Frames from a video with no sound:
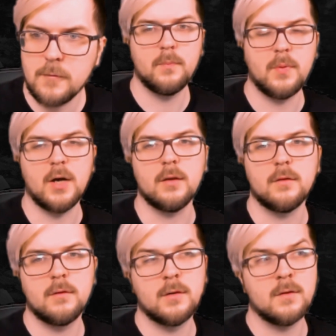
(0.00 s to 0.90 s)
But
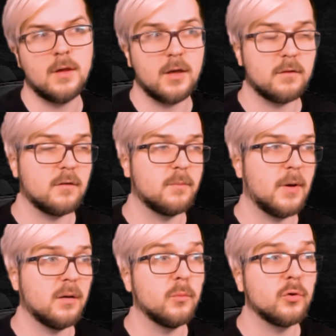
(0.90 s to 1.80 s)
seeing as it's banned
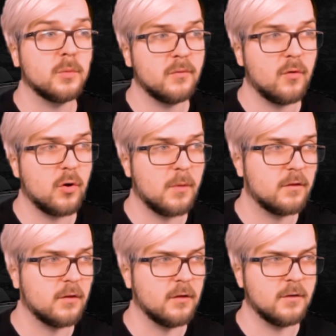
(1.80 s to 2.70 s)
in multiple formats,
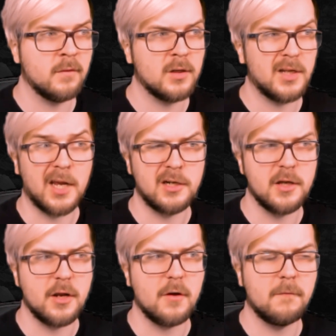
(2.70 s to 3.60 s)
it's definitely a
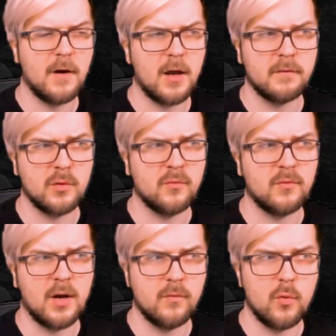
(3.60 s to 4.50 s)
clear 5 out of
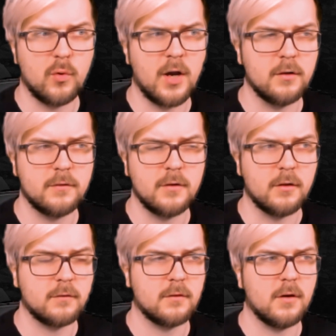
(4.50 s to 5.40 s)
5 woke
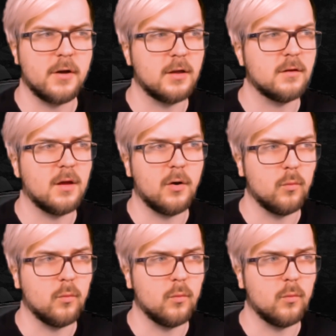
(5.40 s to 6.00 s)
canisters right now.